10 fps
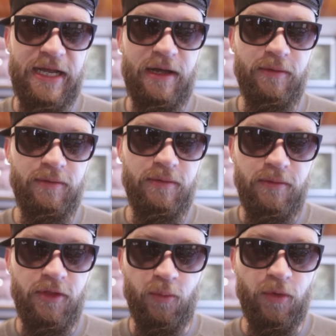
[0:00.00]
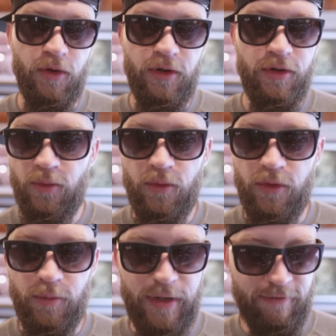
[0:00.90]
down the word
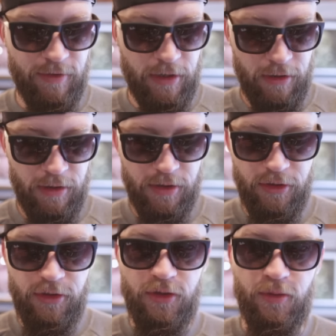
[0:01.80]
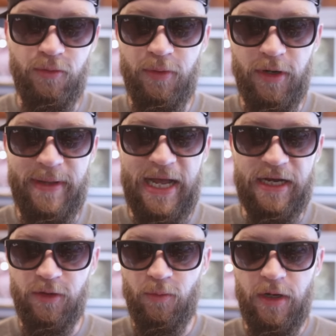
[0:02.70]
or whatever, you put it
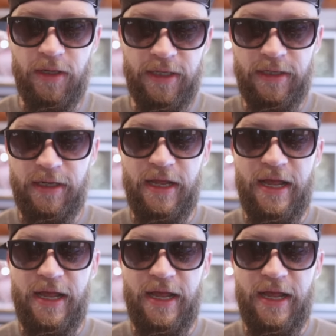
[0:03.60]
back in the wallet,